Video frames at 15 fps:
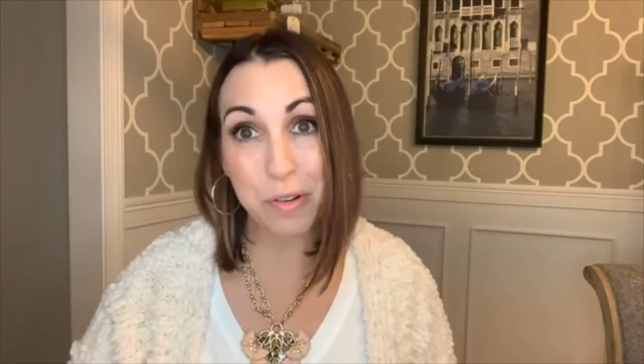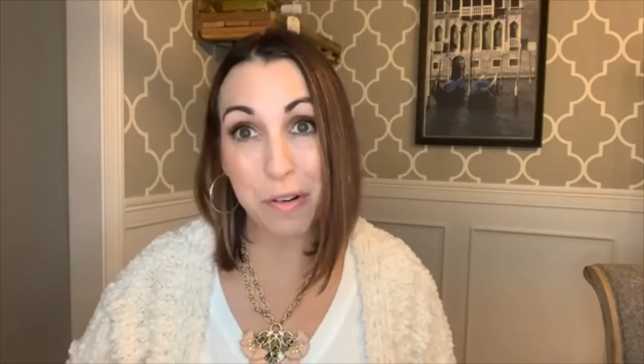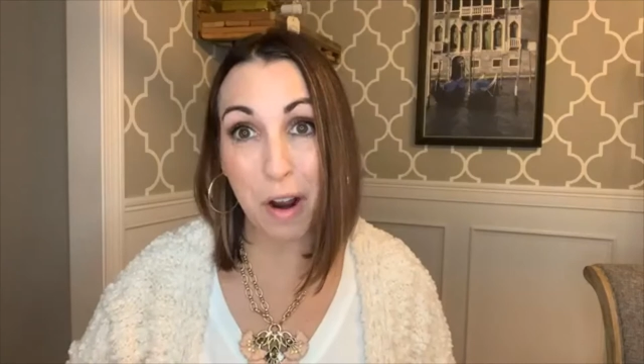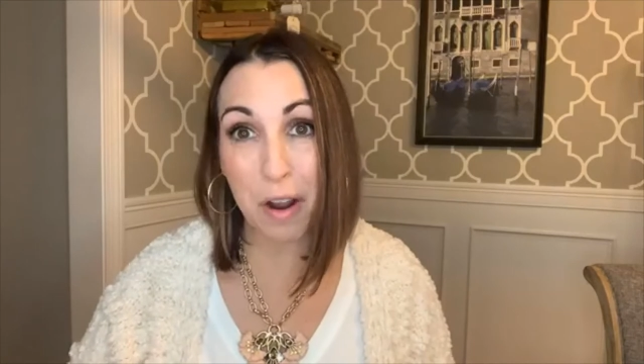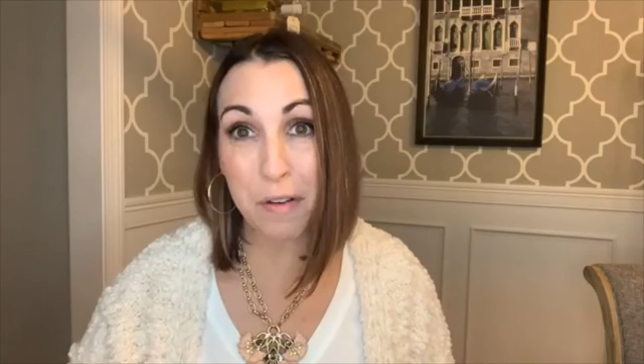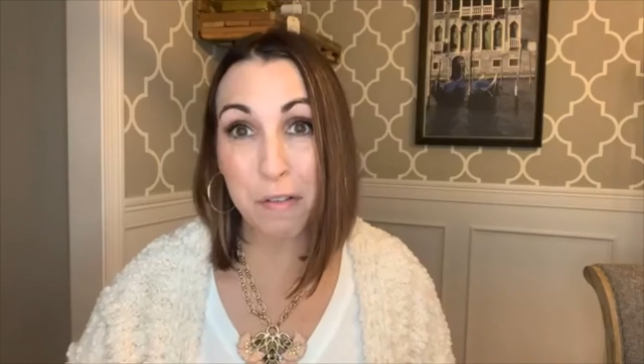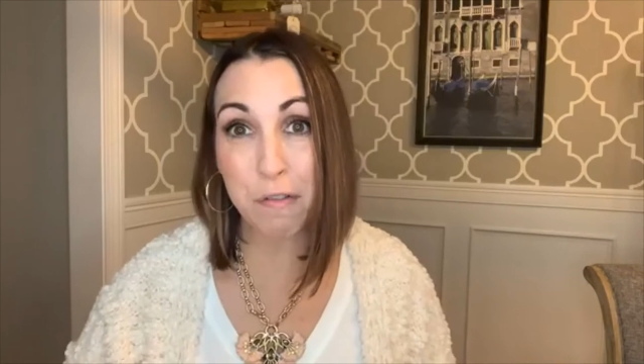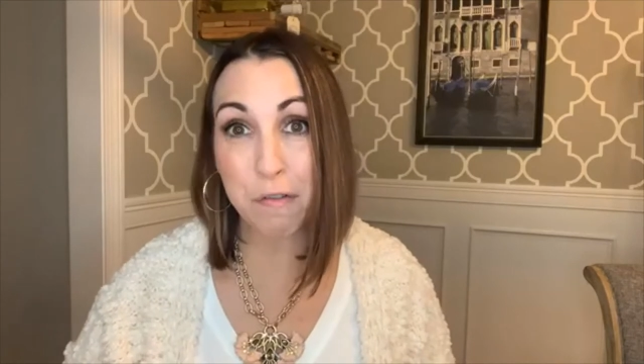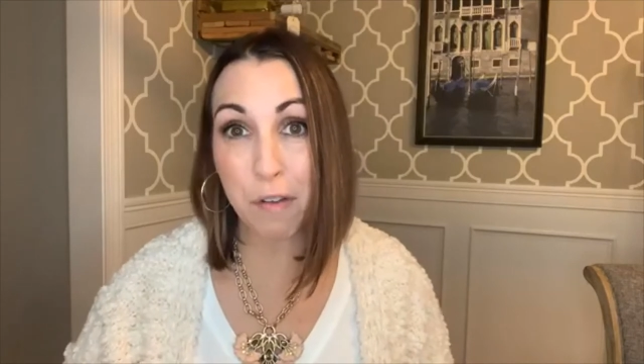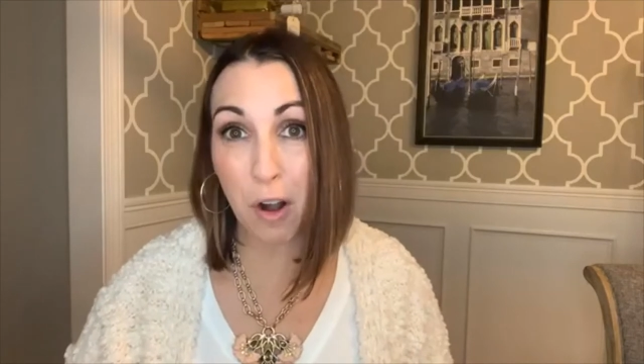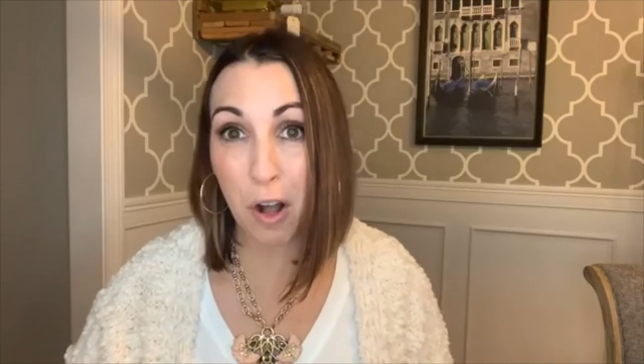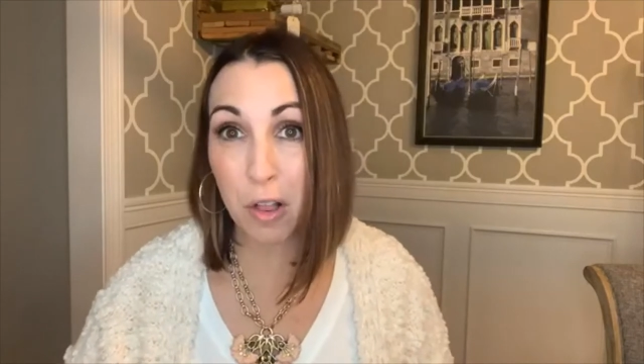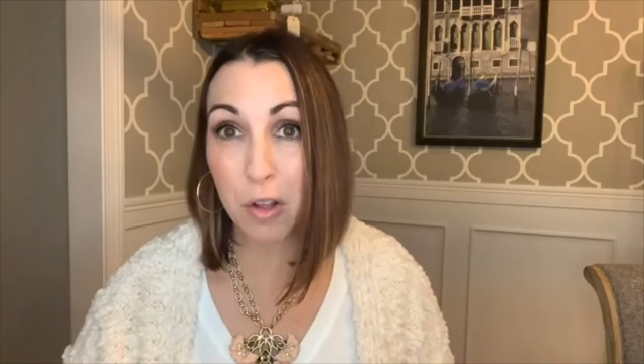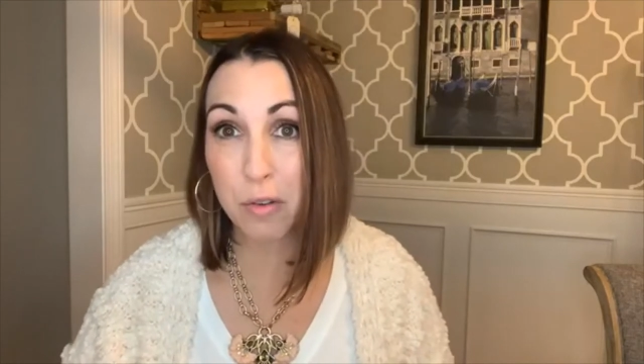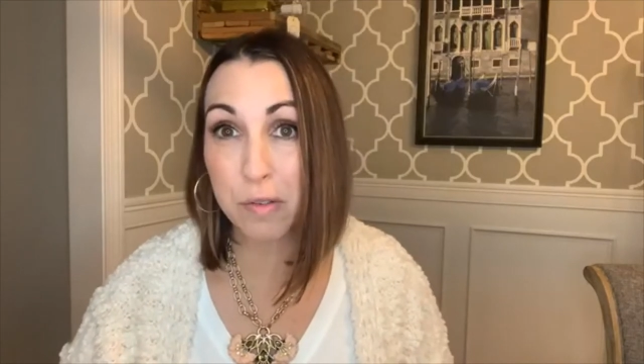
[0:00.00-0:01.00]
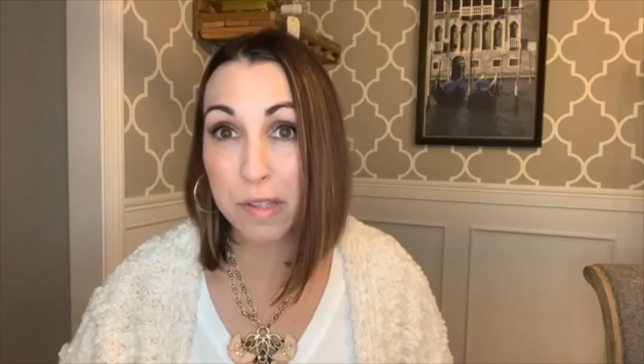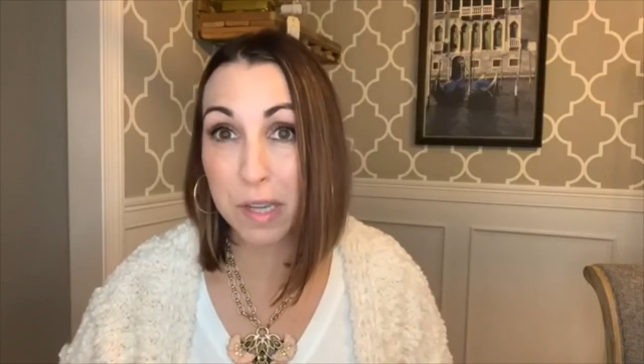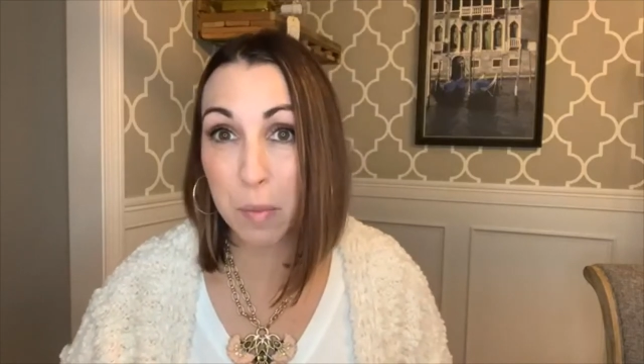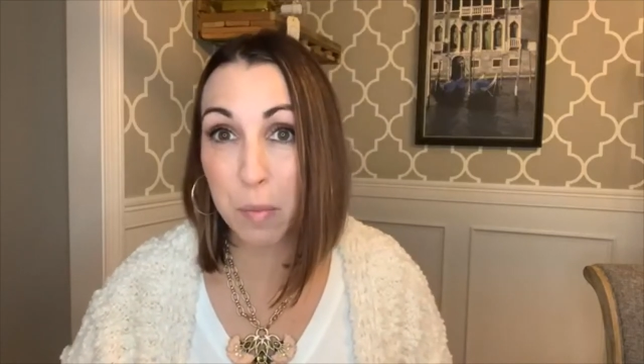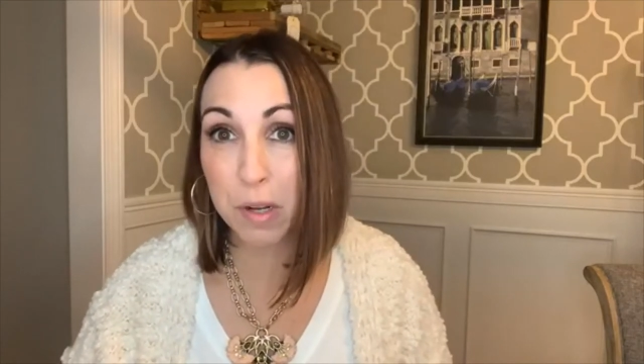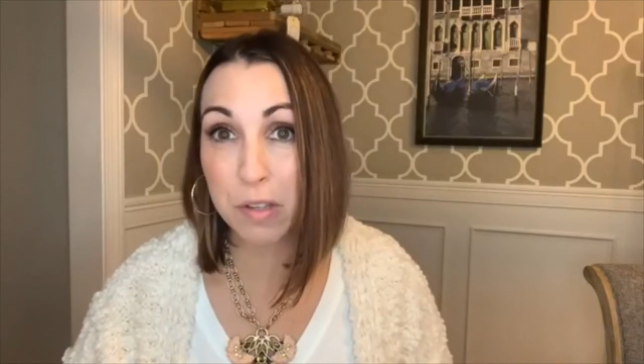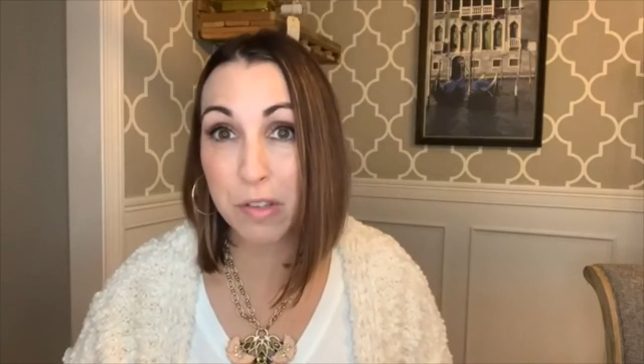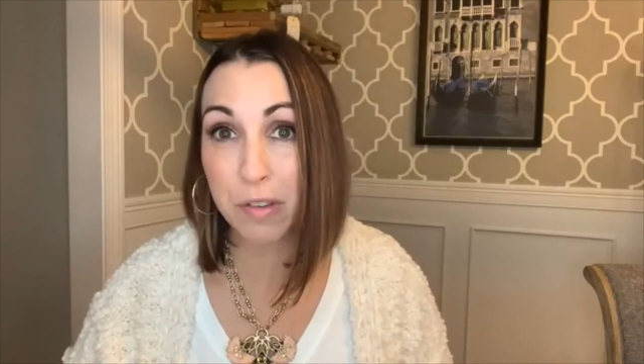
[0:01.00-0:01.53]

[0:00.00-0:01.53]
or unfollow someone?